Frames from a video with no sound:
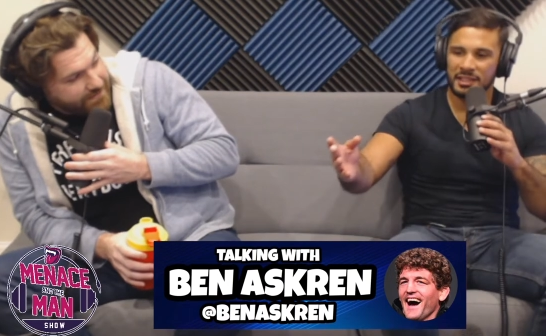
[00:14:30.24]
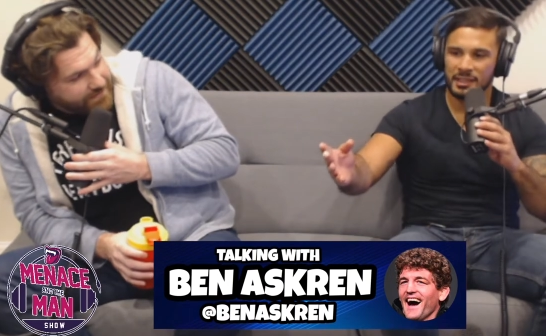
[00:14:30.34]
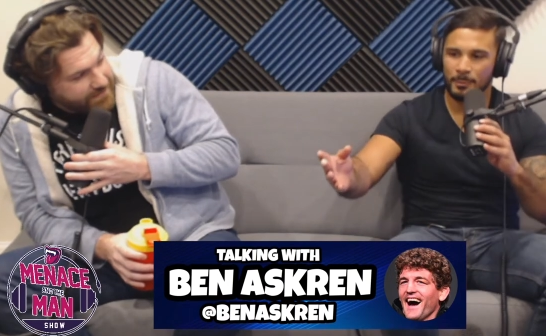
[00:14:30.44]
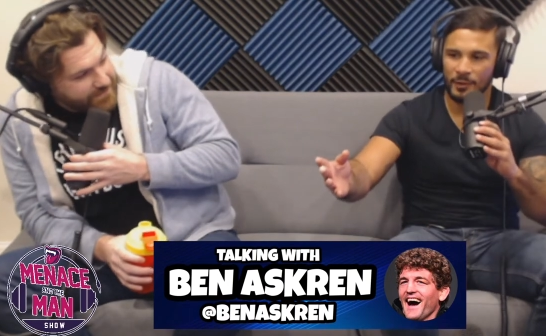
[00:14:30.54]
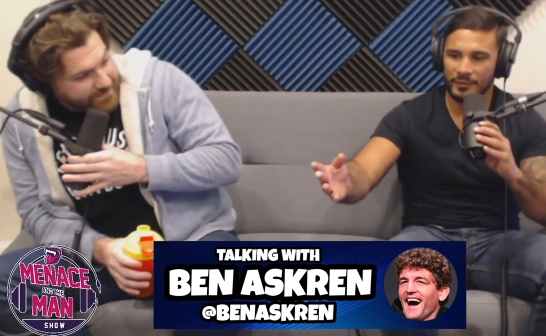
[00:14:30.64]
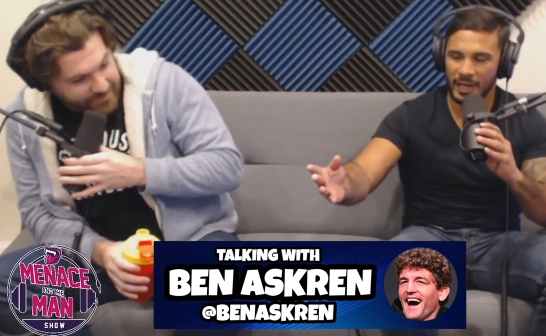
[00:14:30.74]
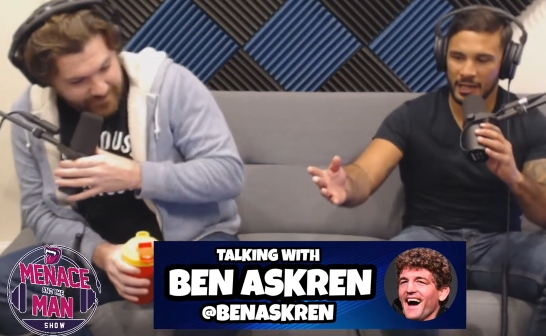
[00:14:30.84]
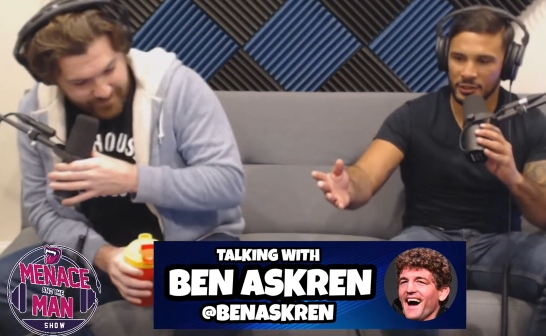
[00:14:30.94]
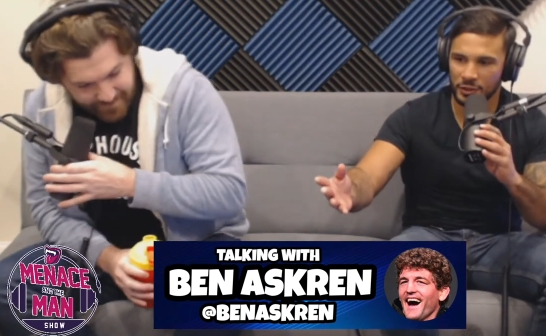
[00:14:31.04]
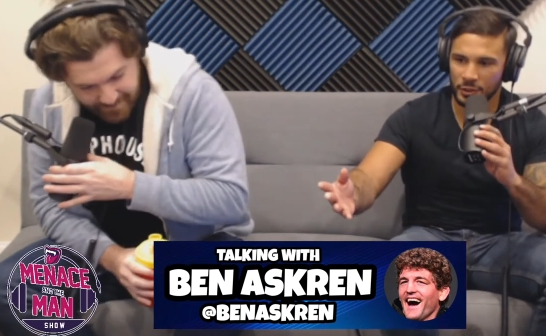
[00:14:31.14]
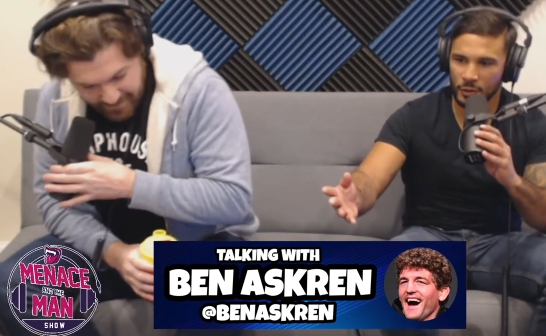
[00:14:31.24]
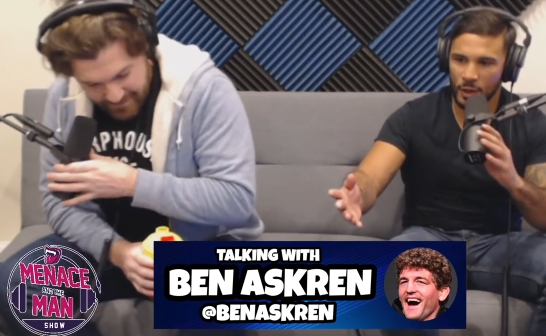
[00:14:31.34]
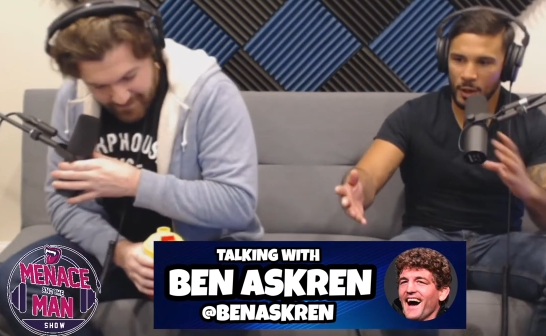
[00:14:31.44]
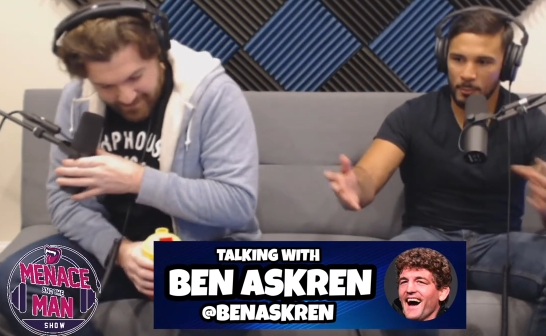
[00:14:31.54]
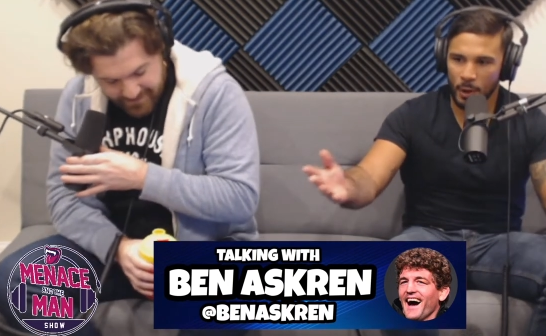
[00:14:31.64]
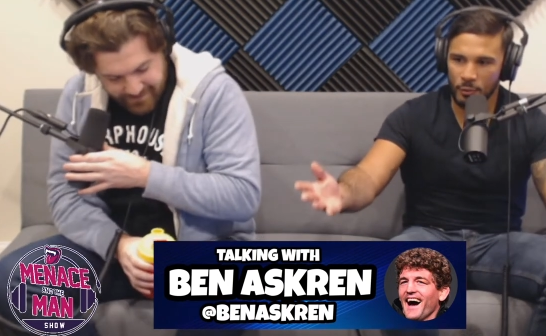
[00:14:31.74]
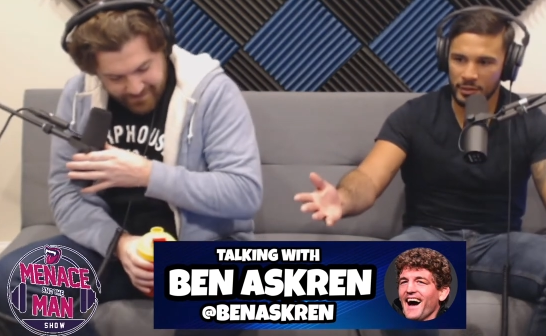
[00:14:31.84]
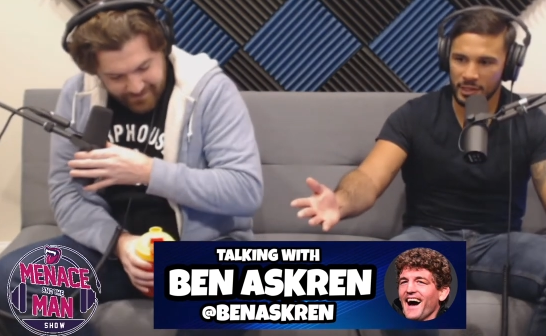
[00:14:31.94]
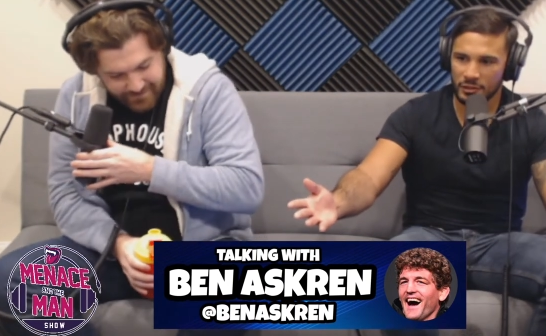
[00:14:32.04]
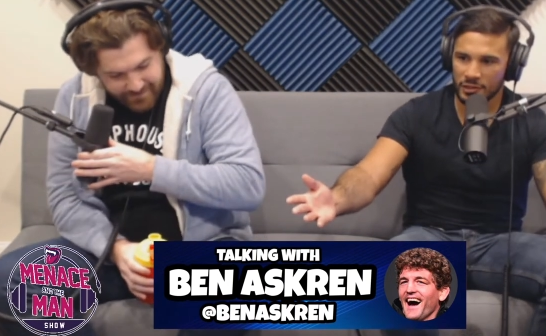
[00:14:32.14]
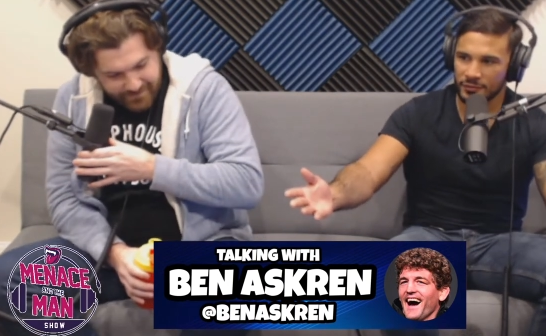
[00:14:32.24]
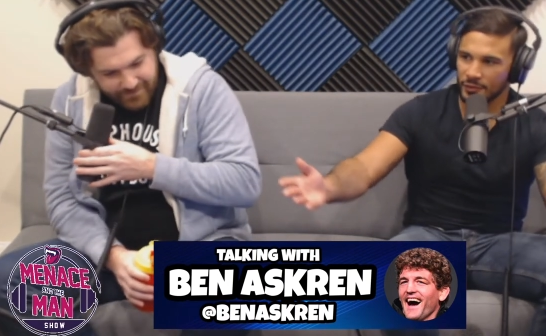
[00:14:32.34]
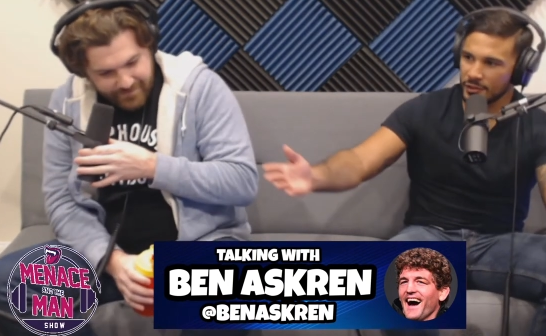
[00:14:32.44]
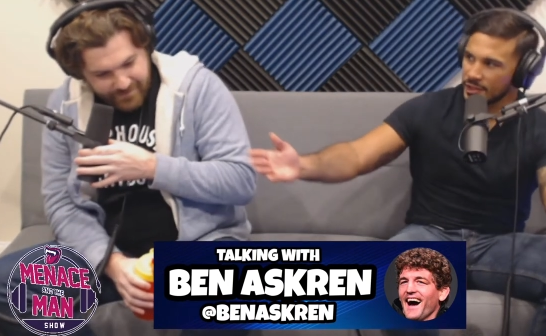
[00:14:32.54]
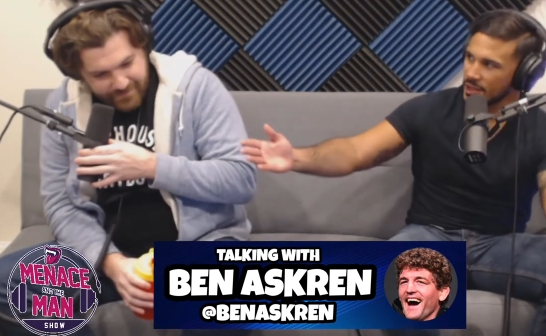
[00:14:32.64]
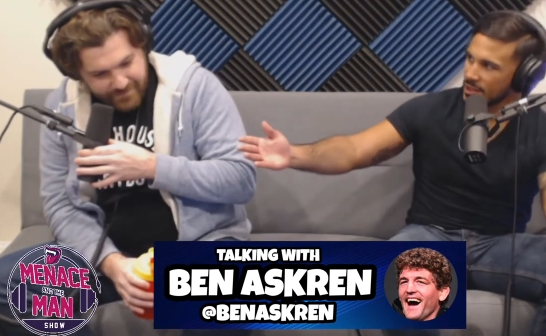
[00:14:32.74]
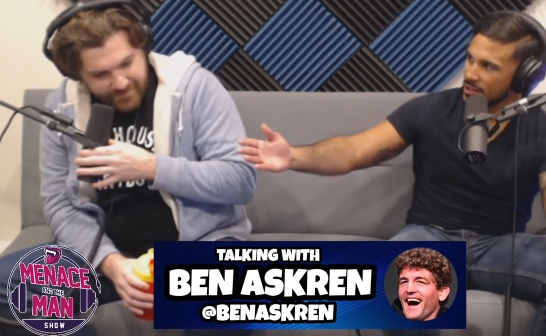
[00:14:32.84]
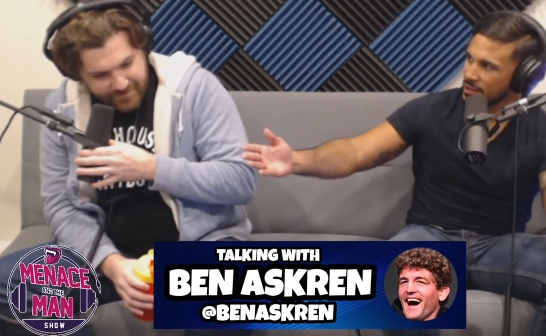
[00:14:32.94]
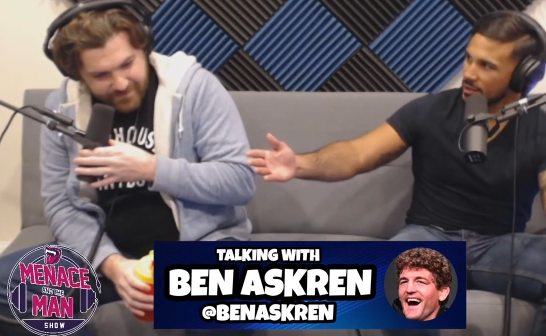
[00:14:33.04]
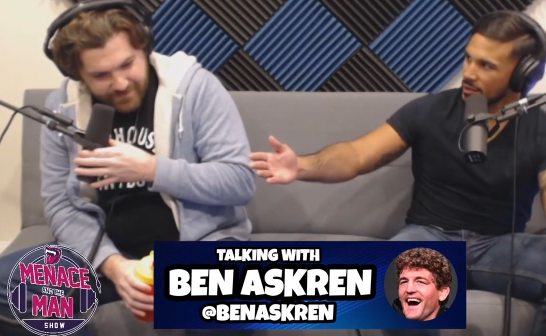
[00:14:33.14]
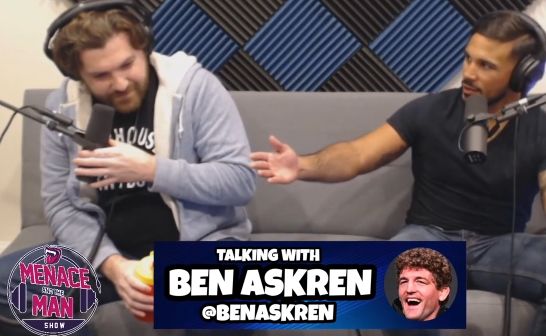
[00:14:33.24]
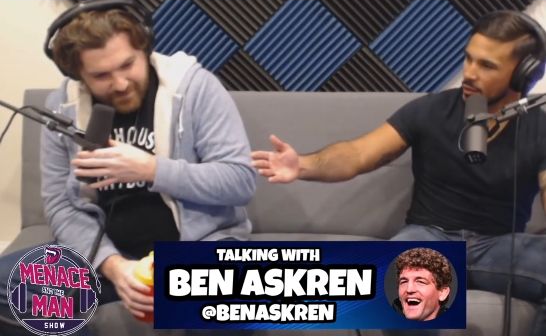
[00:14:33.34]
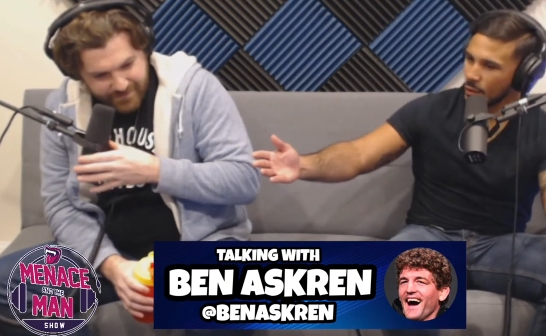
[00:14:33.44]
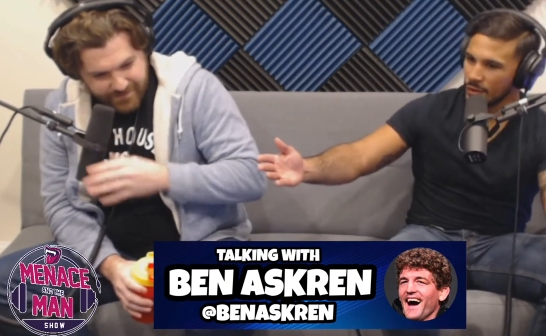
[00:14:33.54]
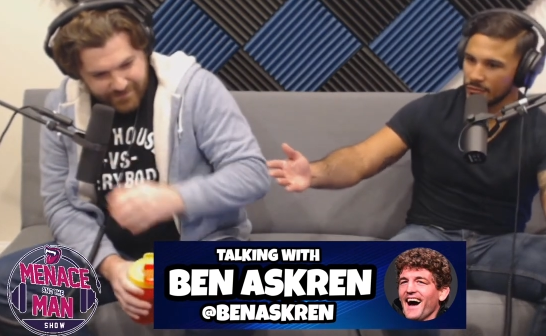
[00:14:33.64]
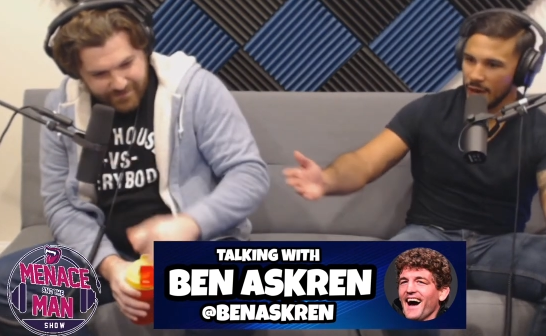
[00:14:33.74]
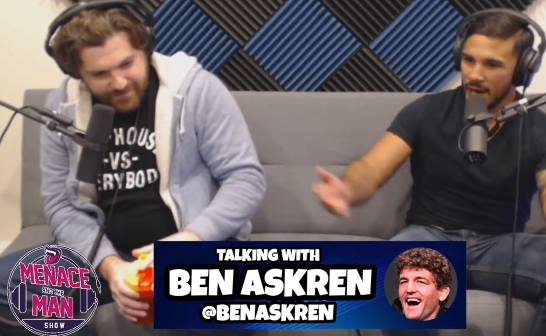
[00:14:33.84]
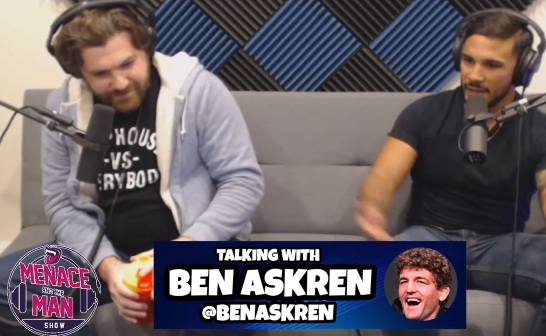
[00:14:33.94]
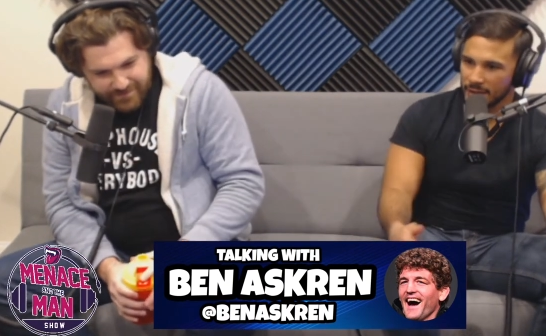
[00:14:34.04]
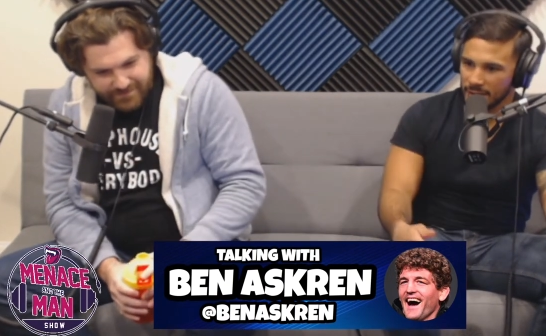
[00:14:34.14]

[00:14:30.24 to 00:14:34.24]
Speaker 1: is the perfect guy to talk to. Bo Nickal versus Gordon Ryan